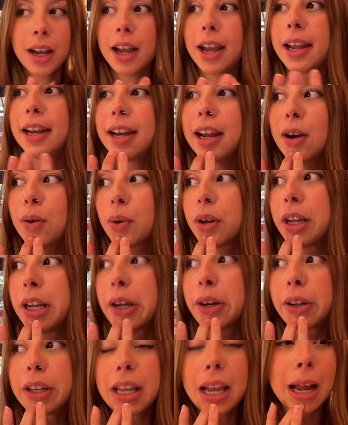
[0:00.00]
and now we're
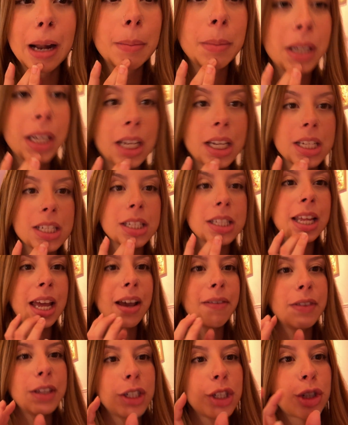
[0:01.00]
here again because they
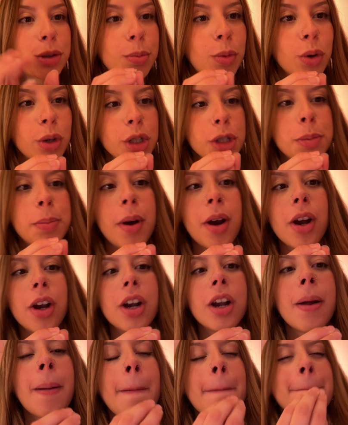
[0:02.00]
have this s'mores bar
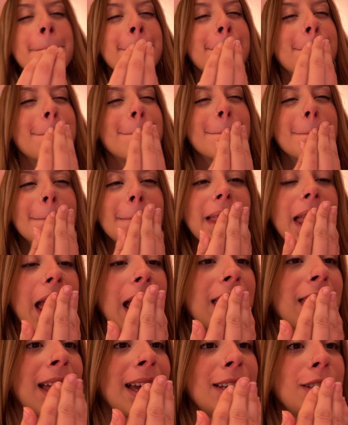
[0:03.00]

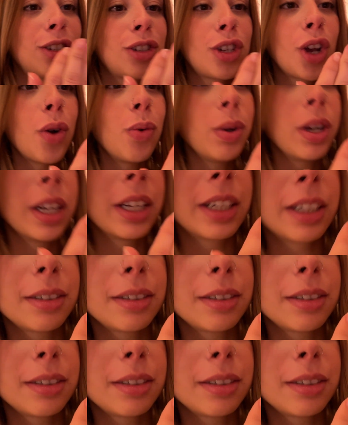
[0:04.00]
that is so good.